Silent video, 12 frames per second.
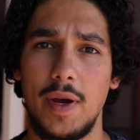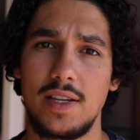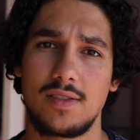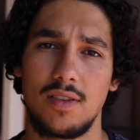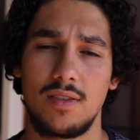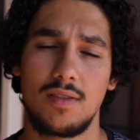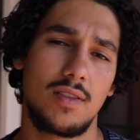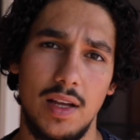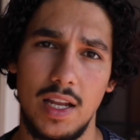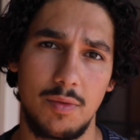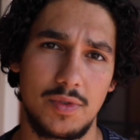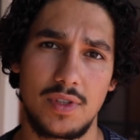based on
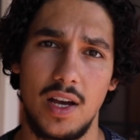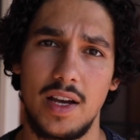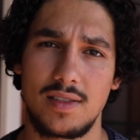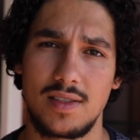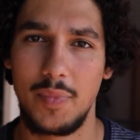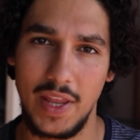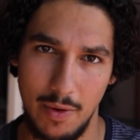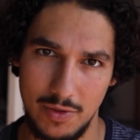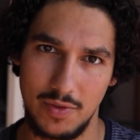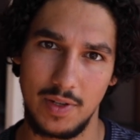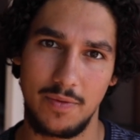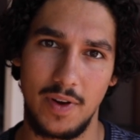animal science. But that
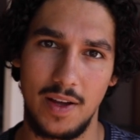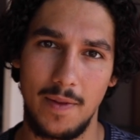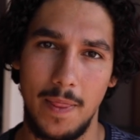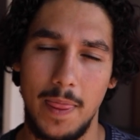was really fun.